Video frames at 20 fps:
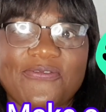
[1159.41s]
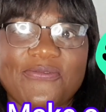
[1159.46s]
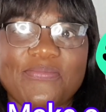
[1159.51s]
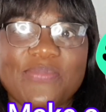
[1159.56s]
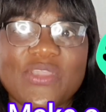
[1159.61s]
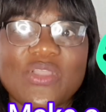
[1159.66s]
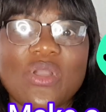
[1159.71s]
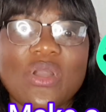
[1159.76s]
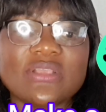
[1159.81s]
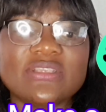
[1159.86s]

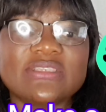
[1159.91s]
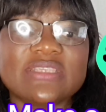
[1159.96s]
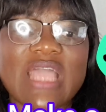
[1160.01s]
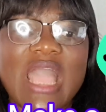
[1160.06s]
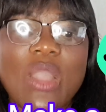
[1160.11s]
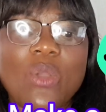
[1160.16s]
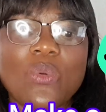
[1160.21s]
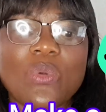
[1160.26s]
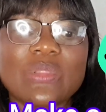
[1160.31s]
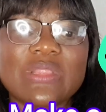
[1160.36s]
because
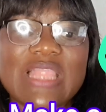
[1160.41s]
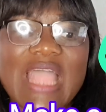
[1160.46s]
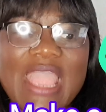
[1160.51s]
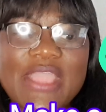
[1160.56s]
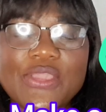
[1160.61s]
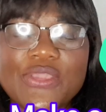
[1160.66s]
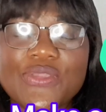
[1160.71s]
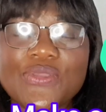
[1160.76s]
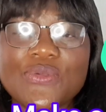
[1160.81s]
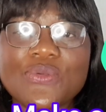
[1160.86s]
I would
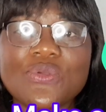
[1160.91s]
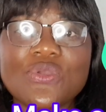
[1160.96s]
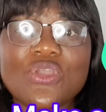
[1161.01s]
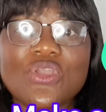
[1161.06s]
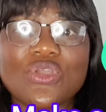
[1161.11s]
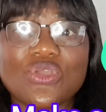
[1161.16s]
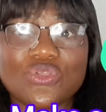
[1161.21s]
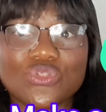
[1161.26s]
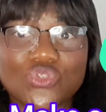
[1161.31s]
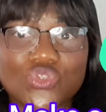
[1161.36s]
like you
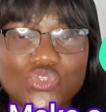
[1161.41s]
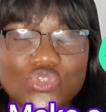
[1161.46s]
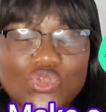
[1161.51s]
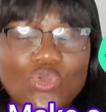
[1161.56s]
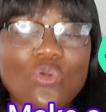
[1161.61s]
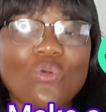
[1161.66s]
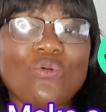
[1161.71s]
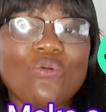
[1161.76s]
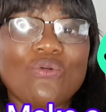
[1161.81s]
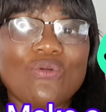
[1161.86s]

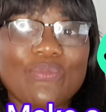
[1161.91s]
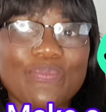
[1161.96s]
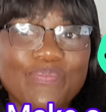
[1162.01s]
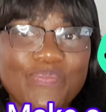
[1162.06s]
to